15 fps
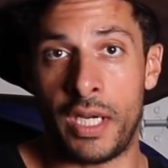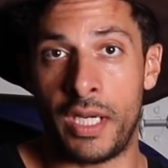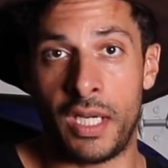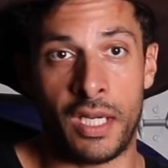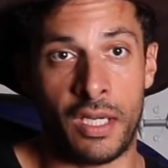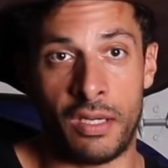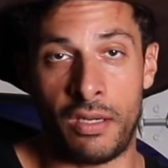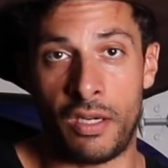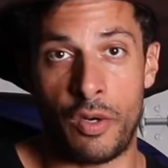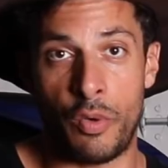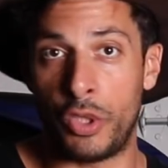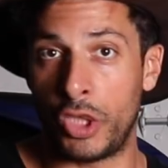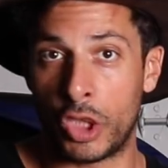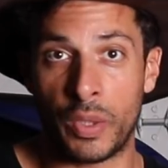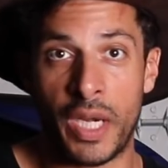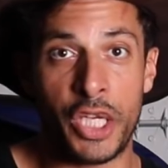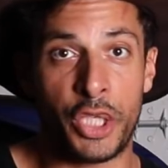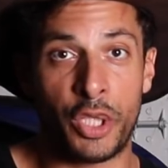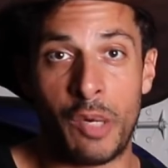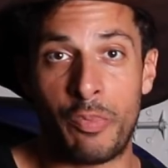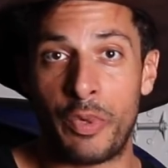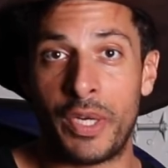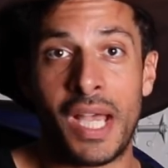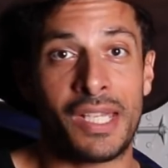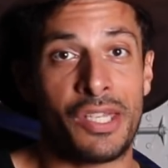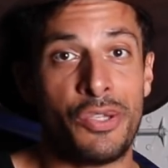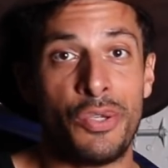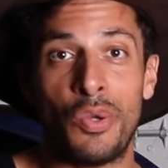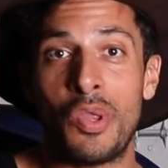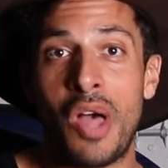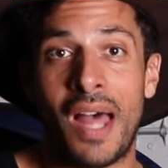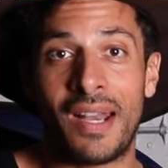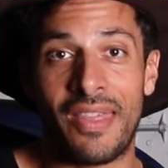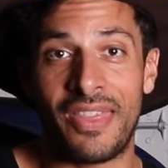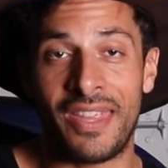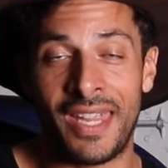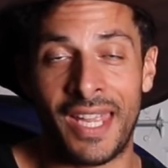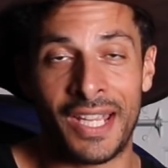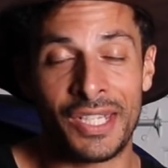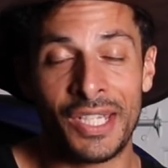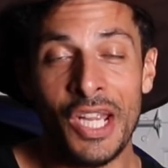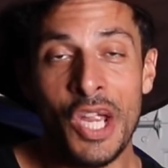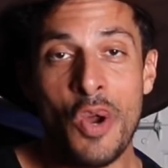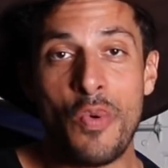and it was a great trip. We got to do a lot of things.